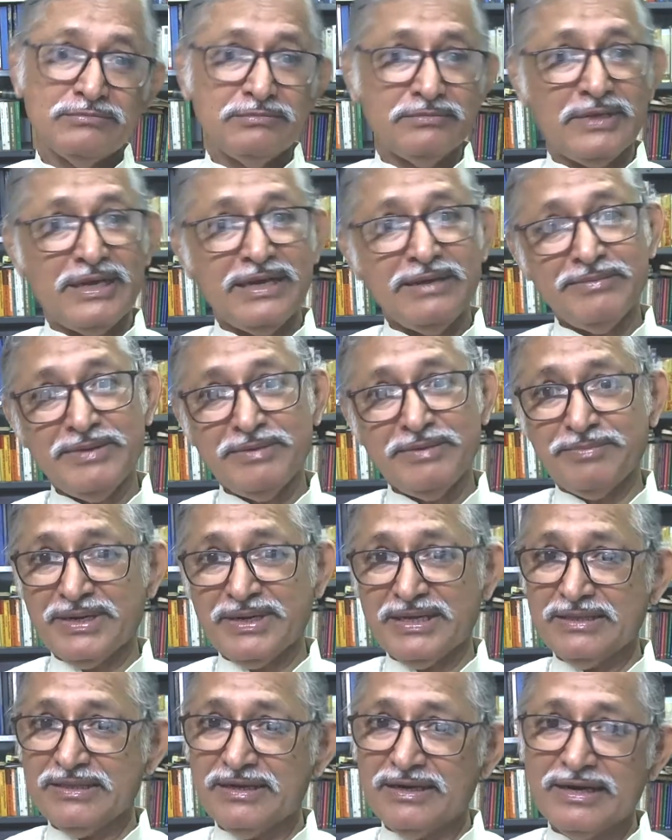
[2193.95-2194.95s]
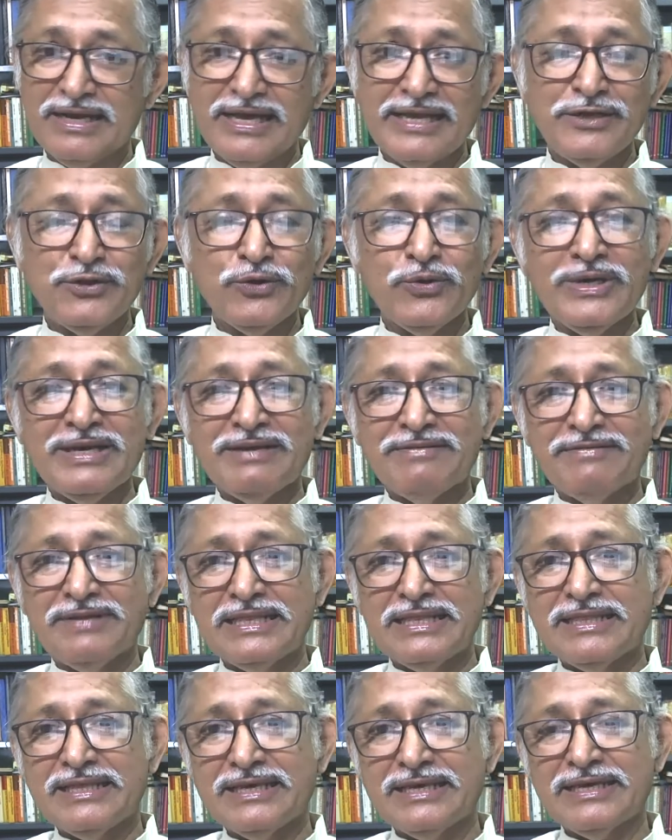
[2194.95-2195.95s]
hmm, I'm a brother and I know
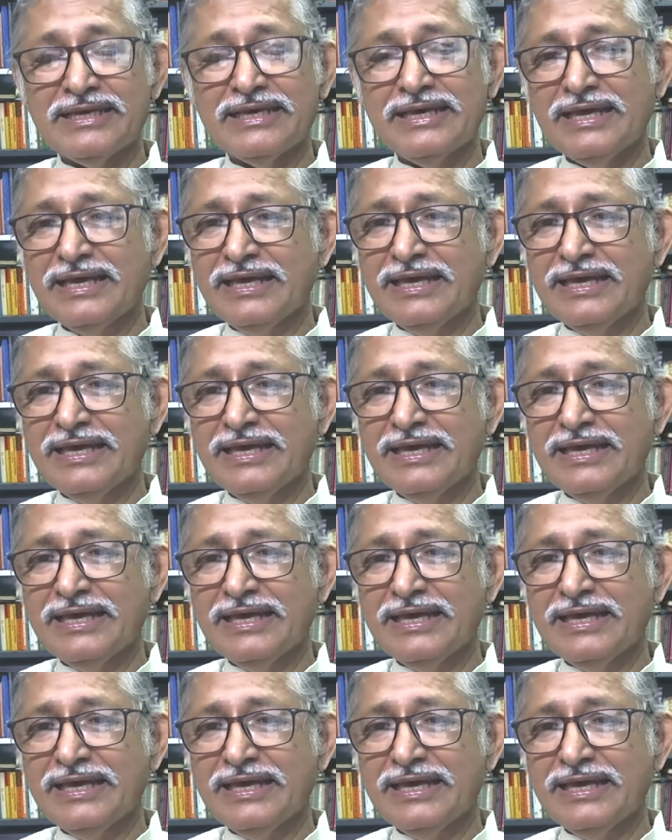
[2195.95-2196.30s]
everything.